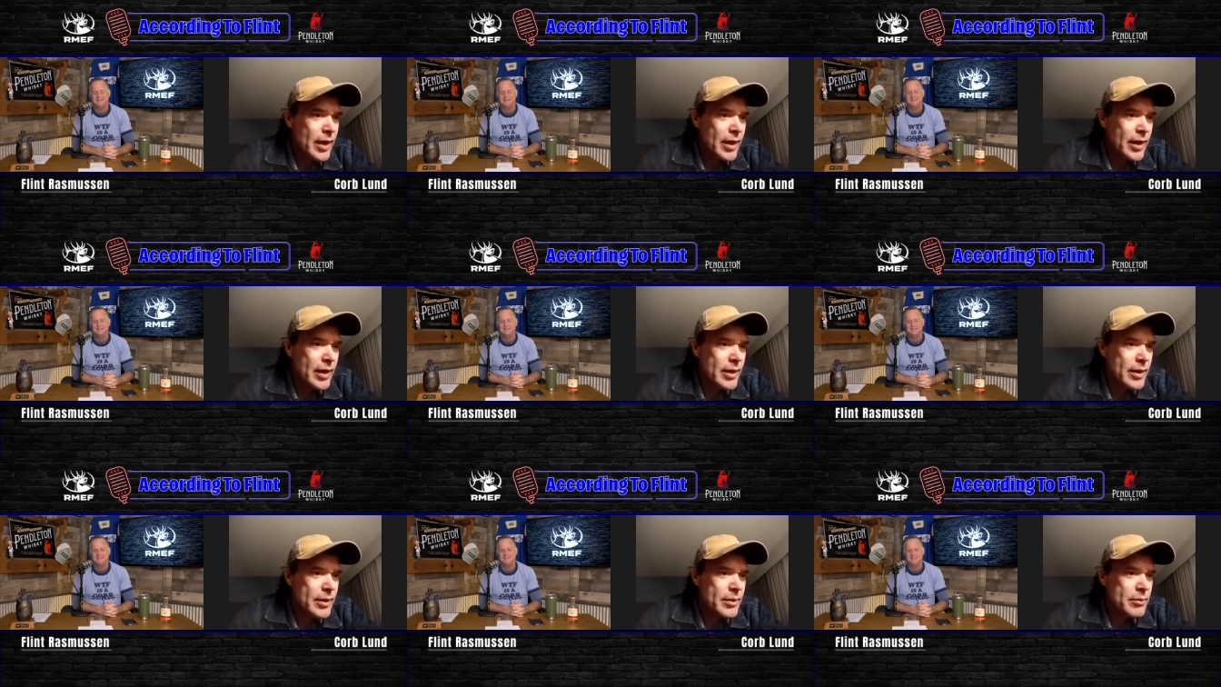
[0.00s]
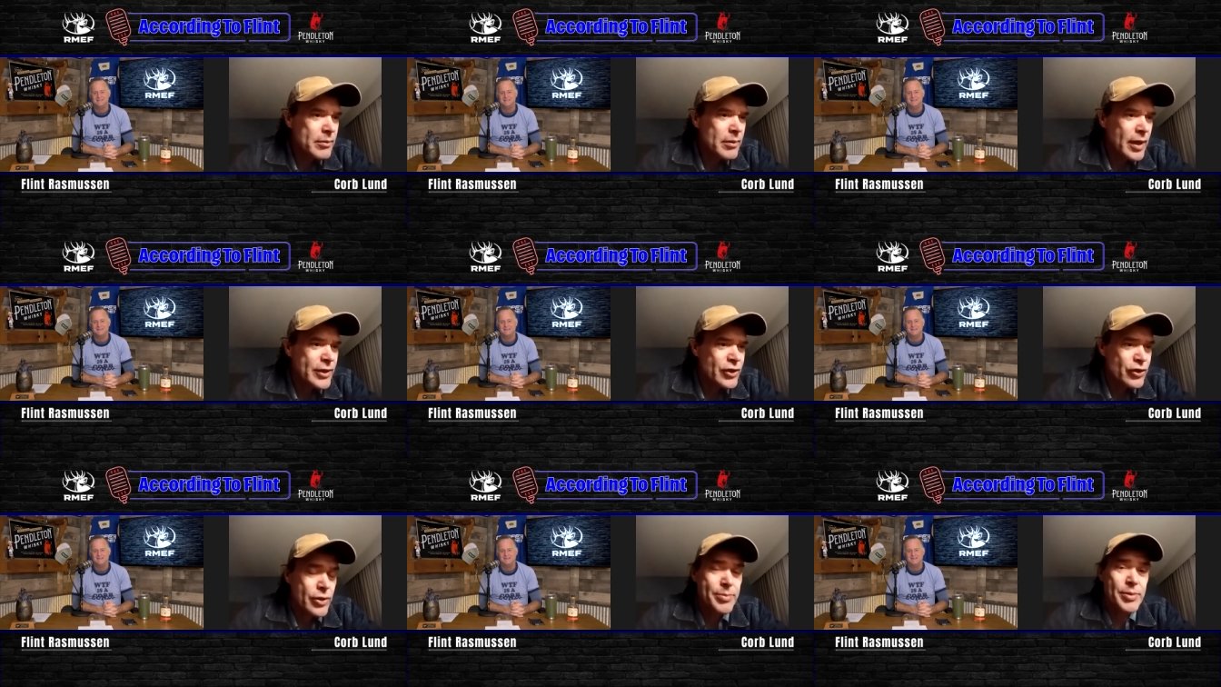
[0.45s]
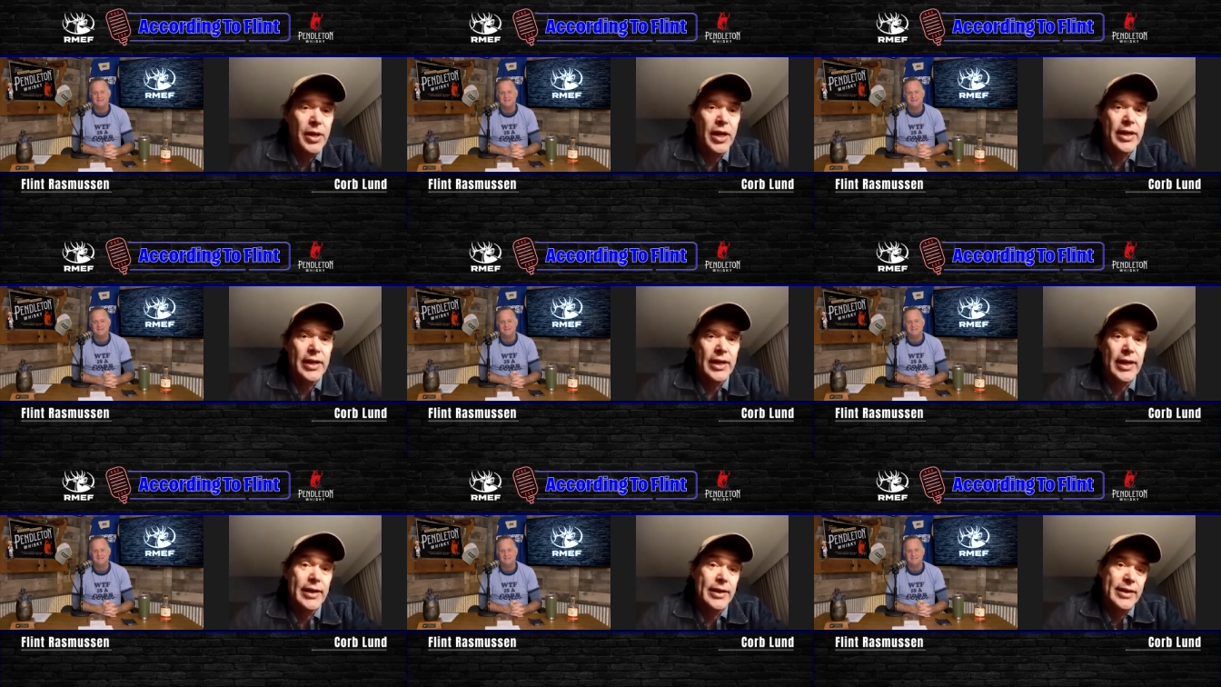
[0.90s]
uh, a
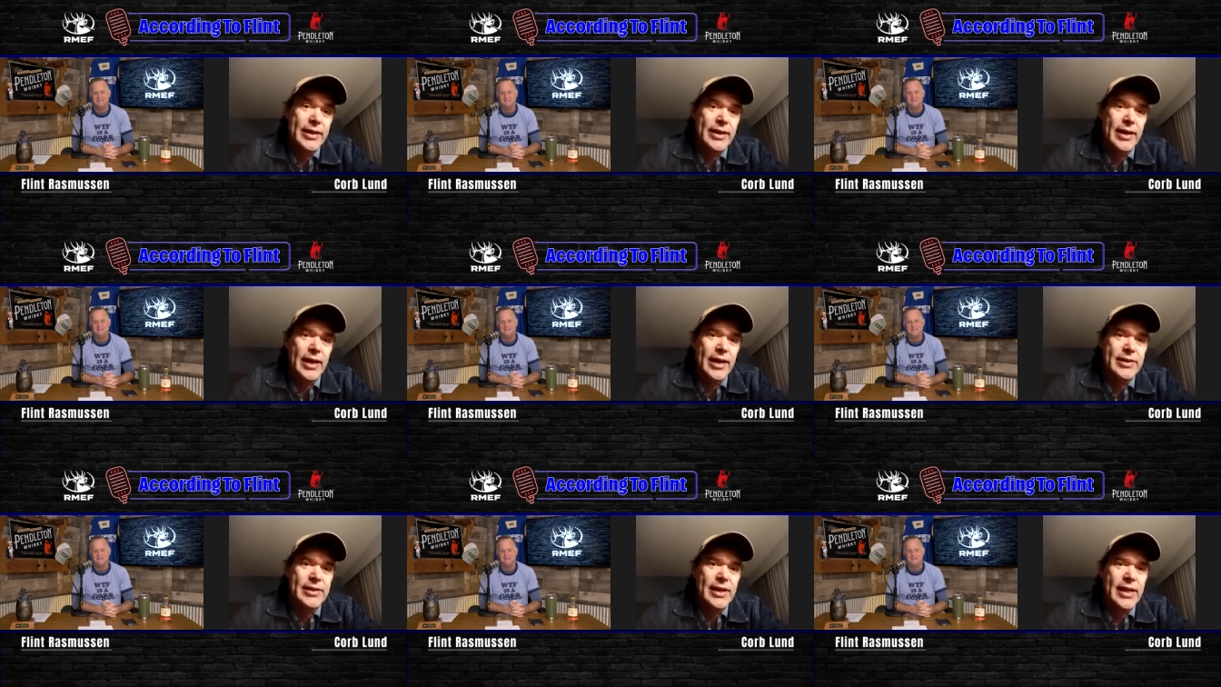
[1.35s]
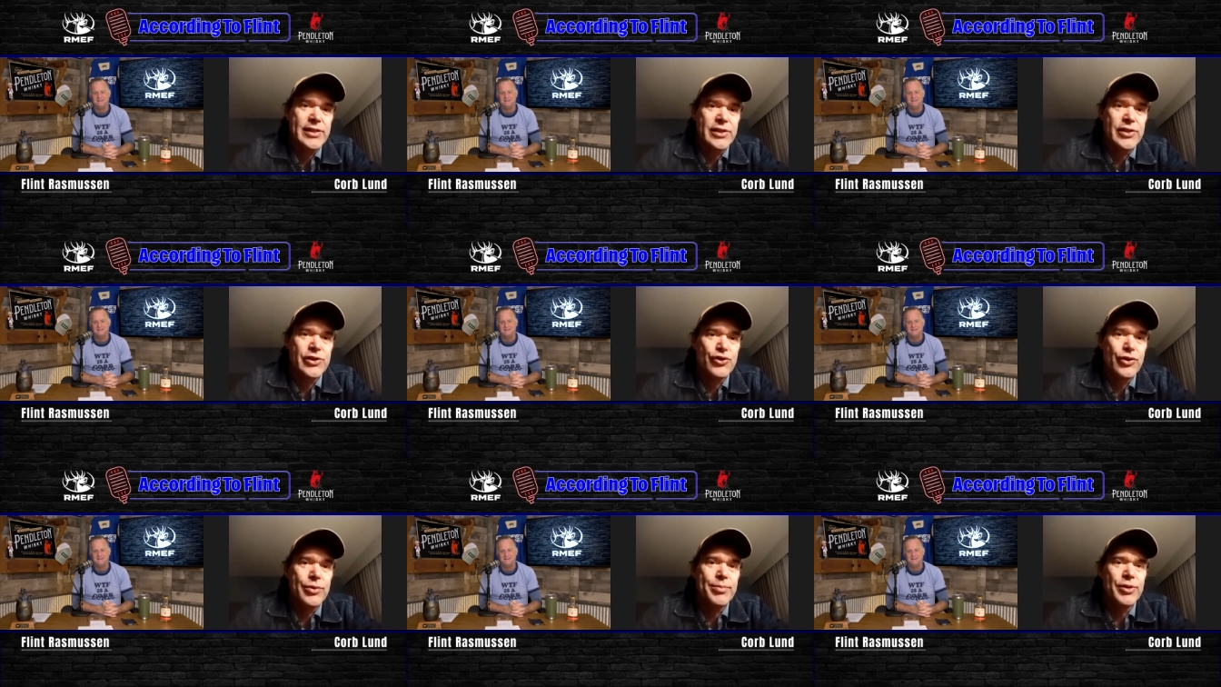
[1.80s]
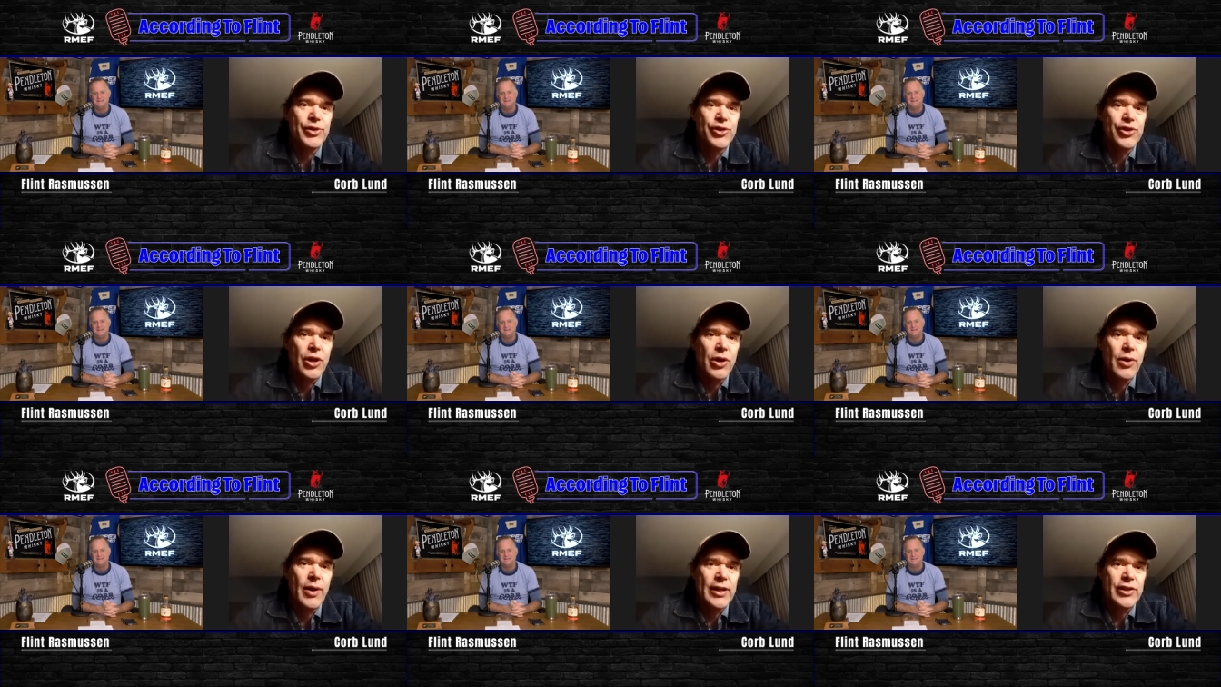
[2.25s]
tribute, a, a, Tyson
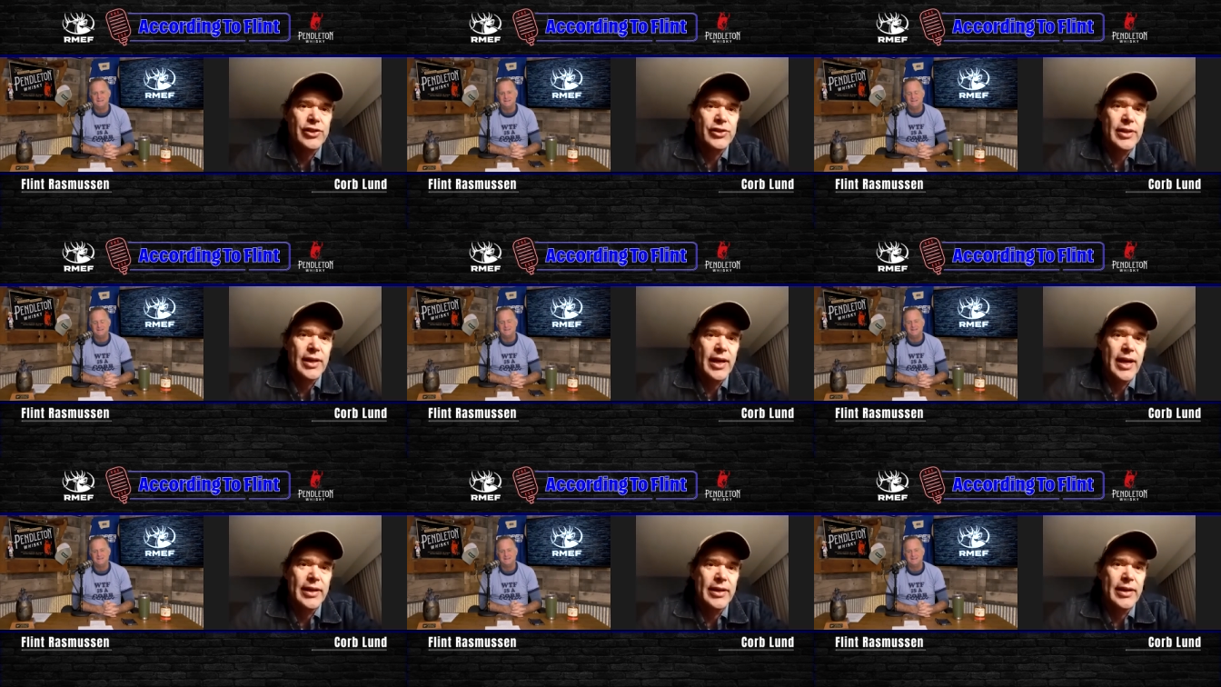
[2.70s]
tribute show actually,